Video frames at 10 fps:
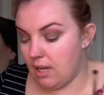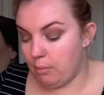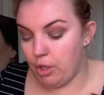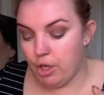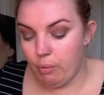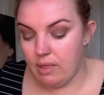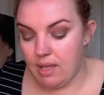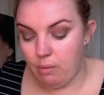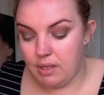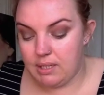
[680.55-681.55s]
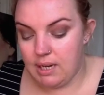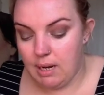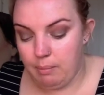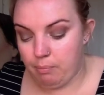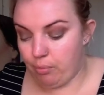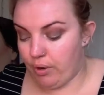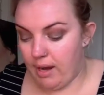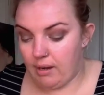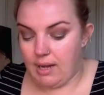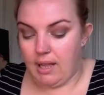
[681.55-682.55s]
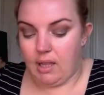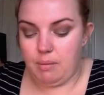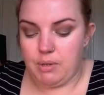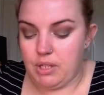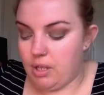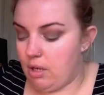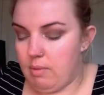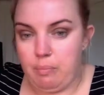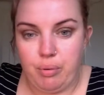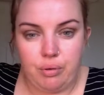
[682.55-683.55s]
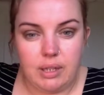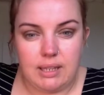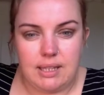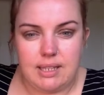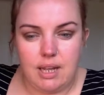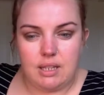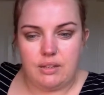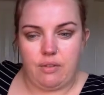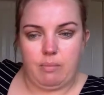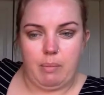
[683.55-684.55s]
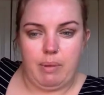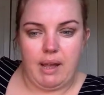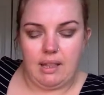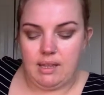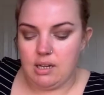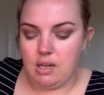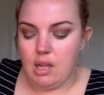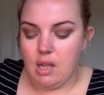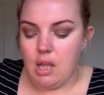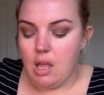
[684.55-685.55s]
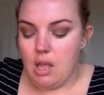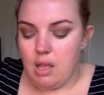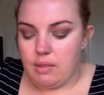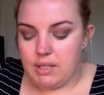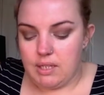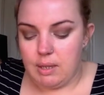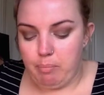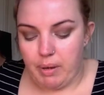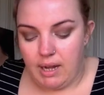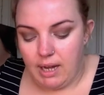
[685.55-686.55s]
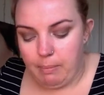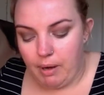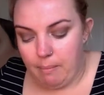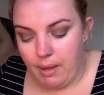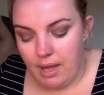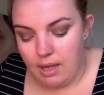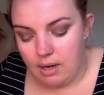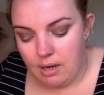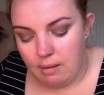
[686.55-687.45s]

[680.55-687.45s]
I'm going to go in there with a dark brown colour. I'm just going to be pulling these colours from my palette. This is in Bark by MAC.